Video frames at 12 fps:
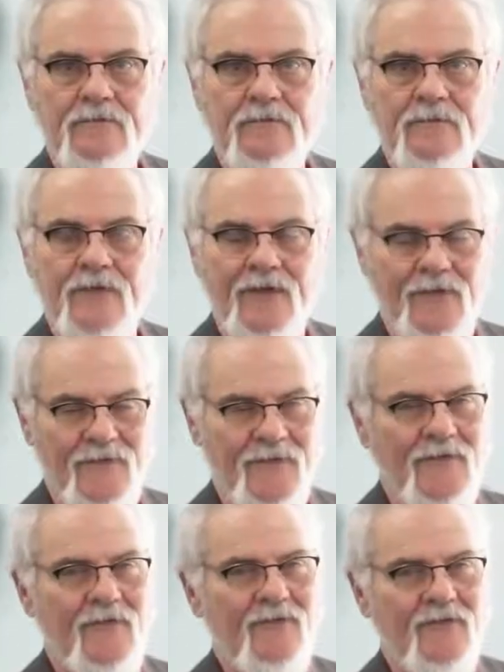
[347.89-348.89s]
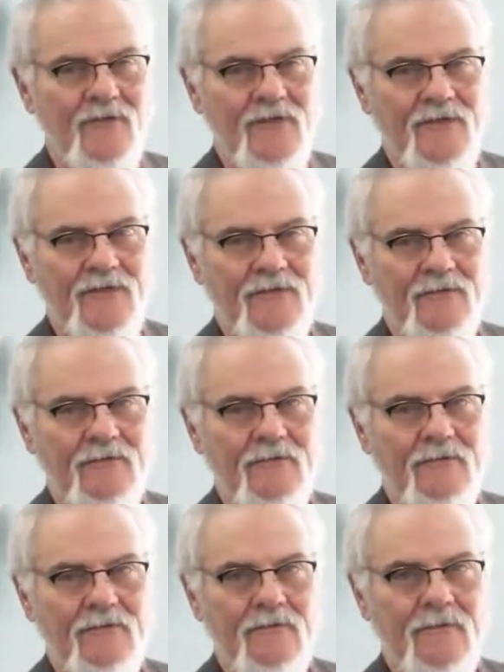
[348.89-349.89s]
There's the difference.
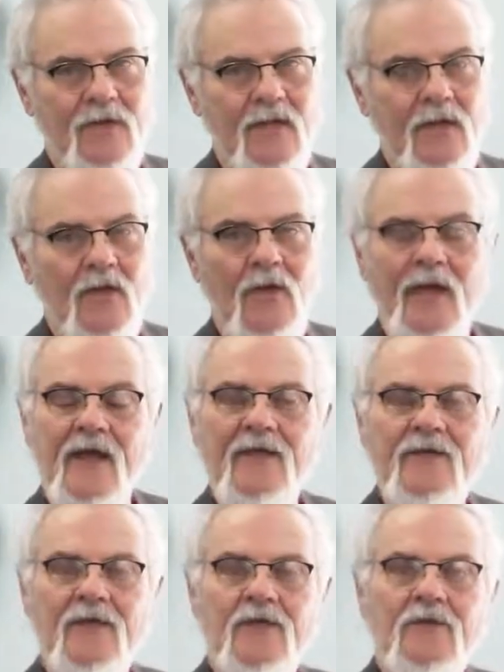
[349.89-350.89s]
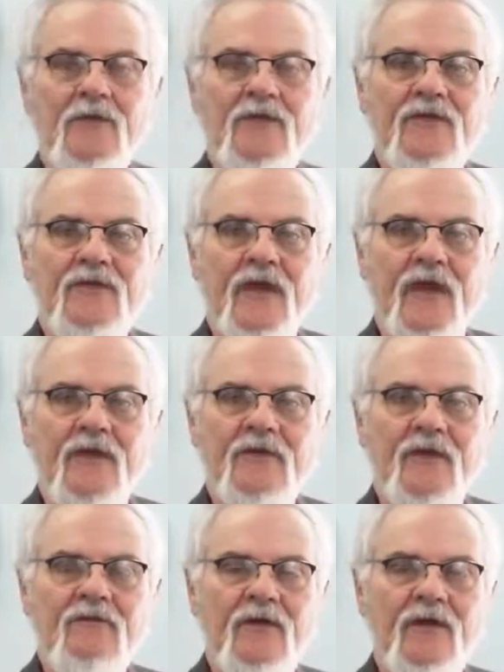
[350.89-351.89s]
Could I ask you to exchange
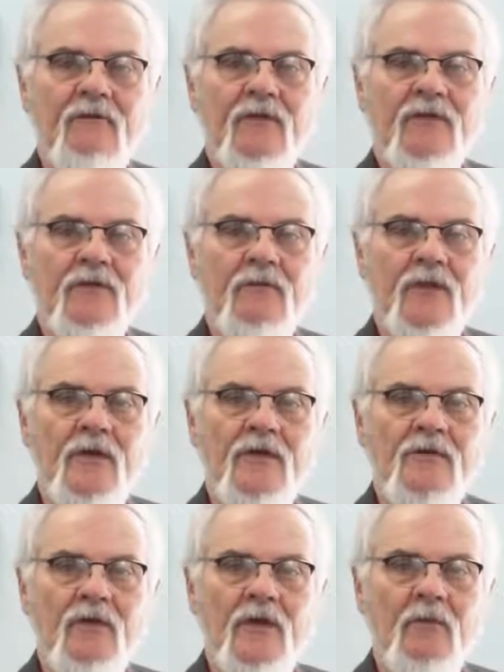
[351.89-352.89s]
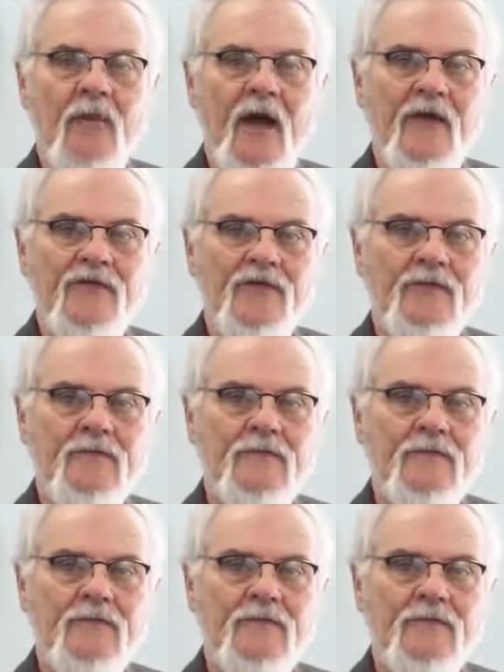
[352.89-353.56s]
unforgiveness and bitterness for compassion?